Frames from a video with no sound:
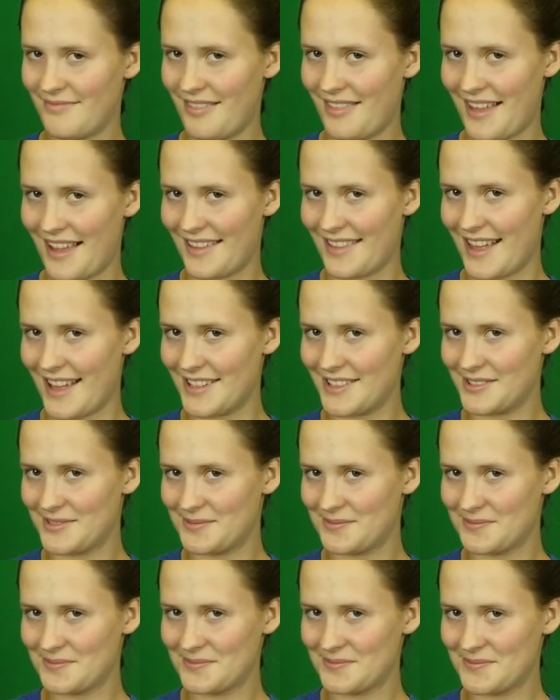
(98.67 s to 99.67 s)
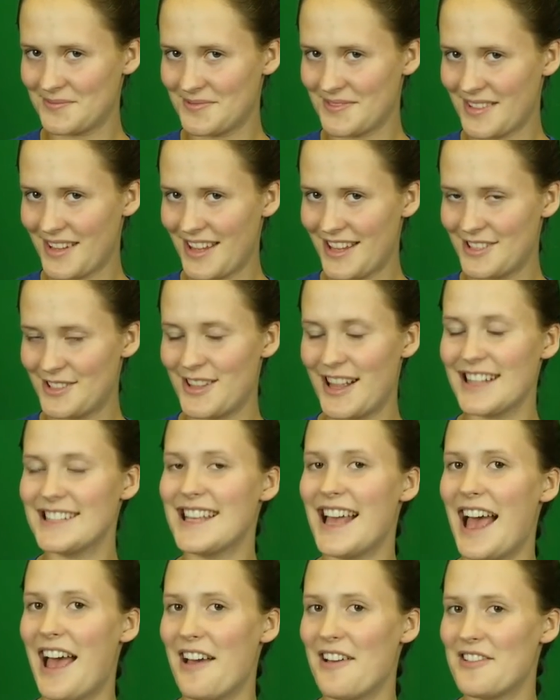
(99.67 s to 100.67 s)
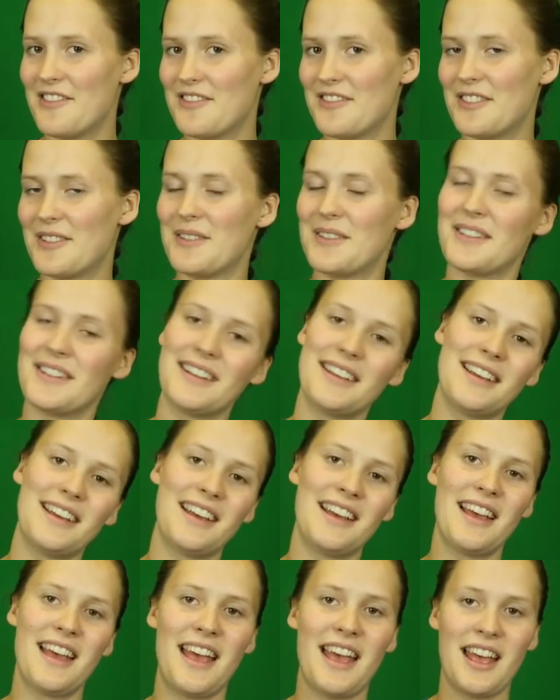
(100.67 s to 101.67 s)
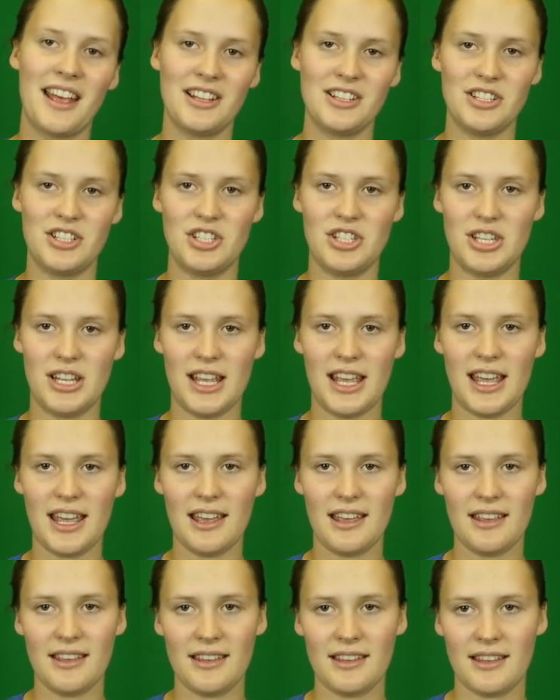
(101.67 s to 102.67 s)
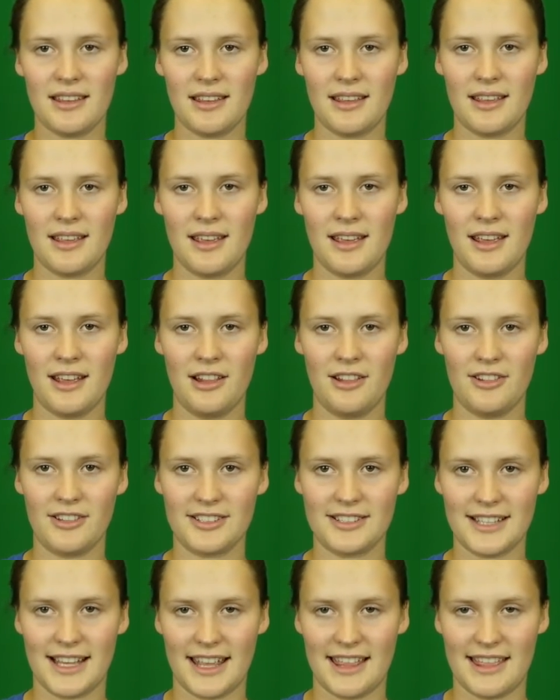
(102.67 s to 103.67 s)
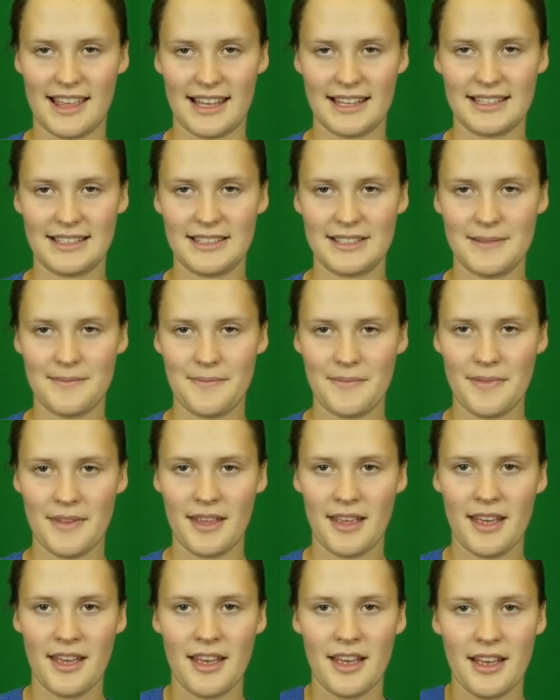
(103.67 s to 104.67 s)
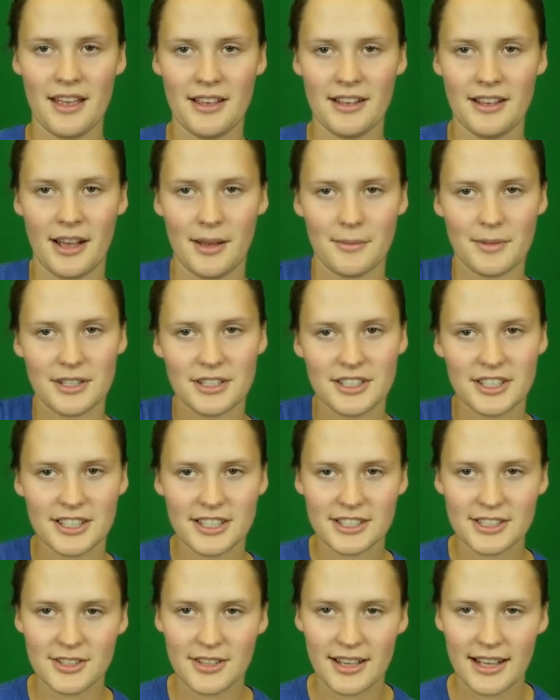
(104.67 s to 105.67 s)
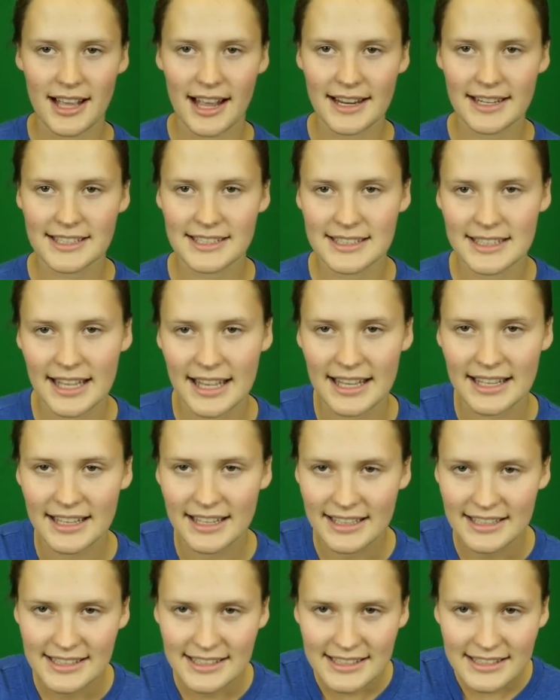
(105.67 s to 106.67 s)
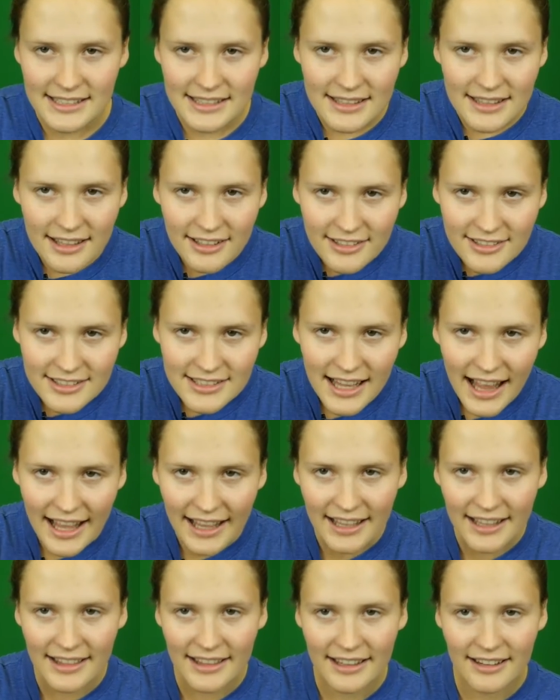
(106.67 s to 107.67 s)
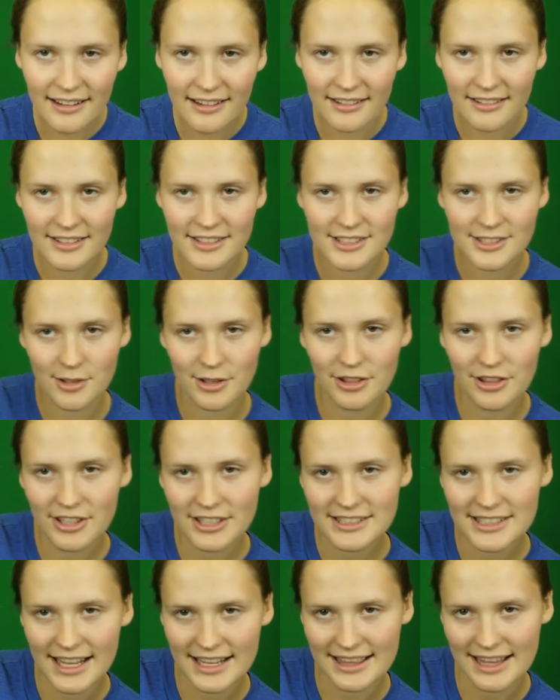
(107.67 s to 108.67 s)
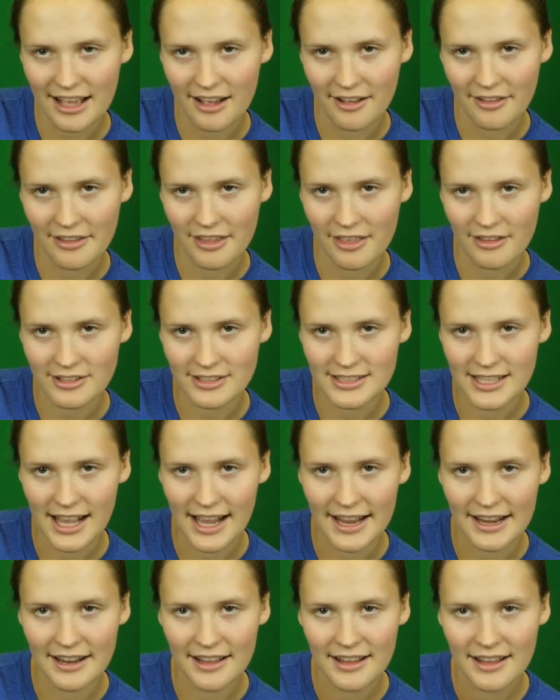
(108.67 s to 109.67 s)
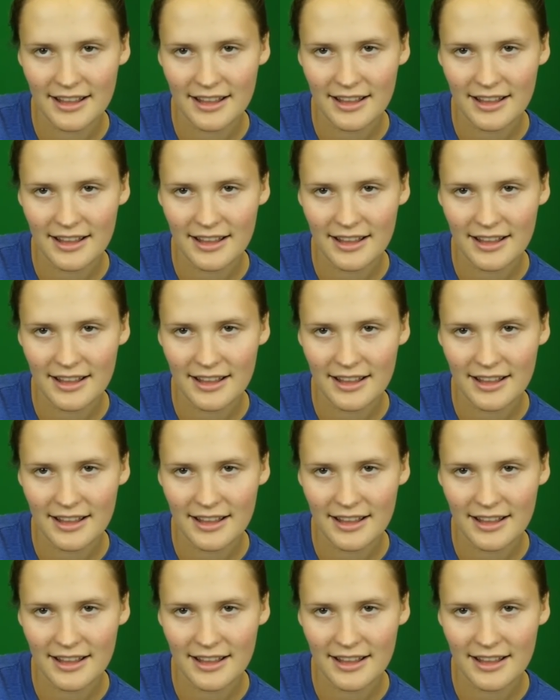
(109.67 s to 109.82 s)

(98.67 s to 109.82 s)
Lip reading: like that. So that's F. G looks like this. I'm going to turn it so you can kind of see it. There's like a little, so it looks like that on the other side.